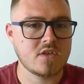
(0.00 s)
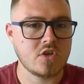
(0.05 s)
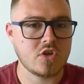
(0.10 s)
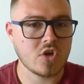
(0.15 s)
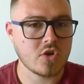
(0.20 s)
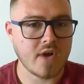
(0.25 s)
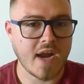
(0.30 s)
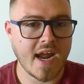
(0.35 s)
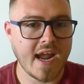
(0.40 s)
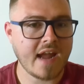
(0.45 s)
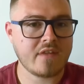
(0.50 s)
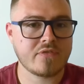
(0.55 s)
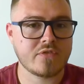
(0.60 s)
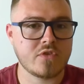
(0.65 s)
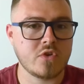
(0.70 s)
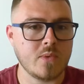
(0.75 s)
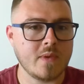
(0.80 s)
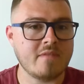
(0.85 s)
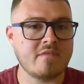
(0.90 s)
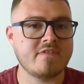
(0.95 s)
You don't have
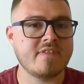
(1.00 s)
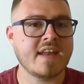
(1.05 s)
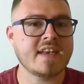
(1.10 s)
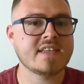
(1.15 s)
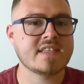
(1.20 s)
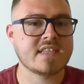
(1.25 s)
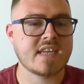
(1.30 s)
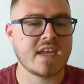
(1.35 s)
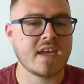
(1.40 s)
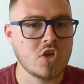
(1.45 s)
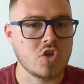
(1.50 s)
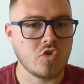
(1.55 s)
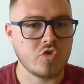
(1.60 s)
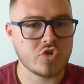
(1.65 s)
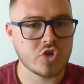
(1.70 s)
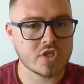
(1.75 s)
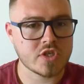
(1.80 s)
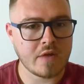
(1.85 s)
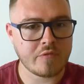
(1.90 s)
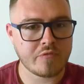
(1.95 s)
to invent it. You
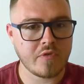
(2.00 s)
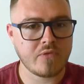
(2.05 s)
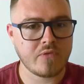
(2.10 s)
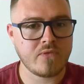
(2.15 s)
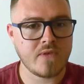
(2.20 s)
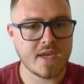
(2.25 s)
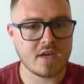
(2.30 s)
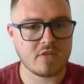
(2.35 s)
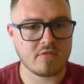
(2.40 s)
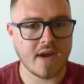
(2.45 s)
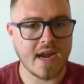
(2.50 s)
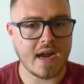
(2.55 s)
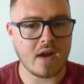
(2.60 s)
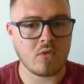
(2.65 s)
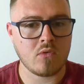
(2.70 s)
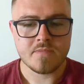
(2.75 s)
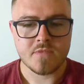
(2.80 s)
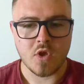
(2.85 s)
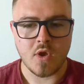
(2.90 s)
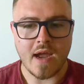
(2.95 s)
just have to figure
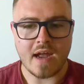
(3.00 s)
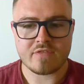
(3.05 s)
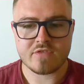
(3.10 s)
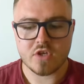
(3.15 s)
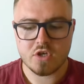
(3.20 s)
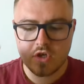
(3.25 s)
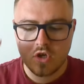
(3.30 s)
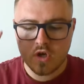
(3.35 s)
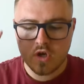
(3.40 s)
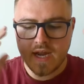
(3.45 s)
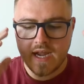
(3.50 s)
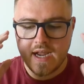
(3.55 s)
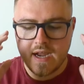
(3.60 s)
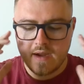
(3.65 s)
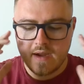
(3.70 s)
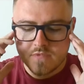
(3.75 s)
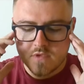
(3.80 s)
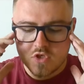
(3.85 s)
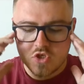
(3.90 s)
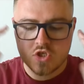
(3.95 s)
out, you have to look at,
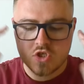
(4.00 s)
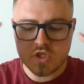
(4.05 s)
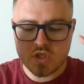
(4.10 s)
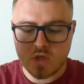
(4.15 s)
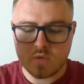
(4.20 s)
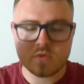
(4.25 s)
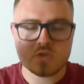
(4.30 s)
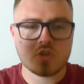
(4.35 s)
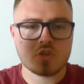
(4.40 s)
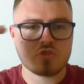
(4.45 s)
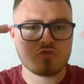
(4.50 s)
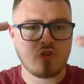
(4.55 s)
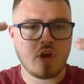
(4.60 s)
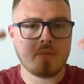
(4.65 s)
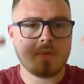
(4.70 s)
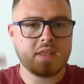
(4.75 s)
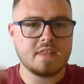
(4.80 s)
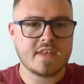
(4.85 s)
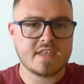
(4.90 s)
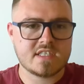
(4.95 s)
just as I was
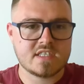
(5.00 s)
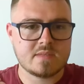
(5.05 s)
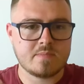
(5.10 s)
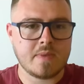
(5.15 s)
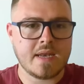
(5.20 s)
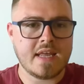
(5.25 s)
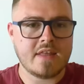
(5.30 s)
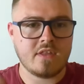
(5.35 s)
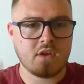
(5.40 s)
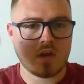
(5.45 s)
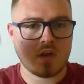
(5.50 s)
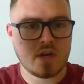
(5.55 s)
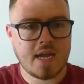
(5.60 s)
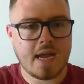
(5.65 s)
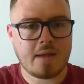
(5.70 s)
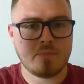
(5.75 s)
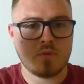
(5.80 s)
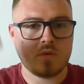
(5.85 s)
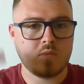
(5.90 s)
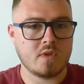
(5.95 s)
describing this split that can
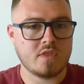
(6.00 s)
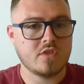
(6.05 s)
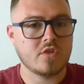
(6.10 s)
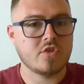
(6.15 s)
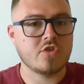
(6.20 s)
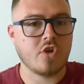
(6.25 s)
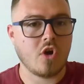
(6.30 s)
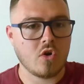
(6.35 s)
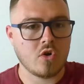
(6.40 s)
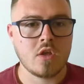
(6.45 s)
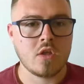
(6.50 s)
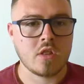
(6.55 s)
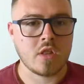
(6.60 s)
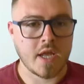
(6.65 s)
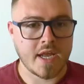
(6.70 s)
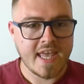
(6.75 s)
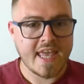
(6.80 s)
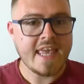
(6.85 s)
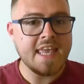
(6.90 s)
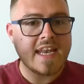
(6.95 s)
happen with the dog,
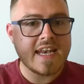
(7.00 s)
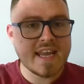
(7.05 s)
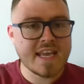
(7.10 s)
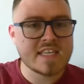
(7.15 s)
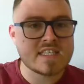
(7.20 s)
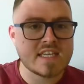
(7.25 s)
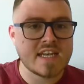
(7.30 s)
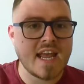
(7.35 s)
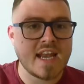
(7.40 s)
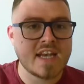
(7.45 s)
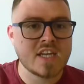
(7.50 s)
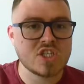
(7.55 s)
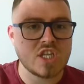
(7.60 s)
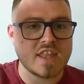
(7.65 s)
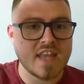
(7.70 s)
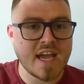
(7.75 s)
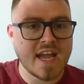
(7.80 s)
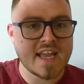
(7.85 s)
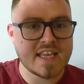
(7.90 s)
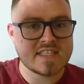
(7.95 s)
like healing is an energy
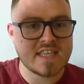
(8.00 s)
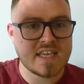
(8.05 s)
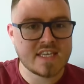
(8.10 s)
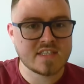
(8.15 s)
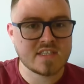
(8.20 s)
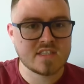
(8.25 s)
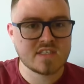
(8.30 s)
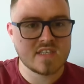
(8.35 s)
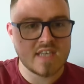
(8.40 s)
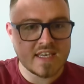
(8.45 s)
that exists.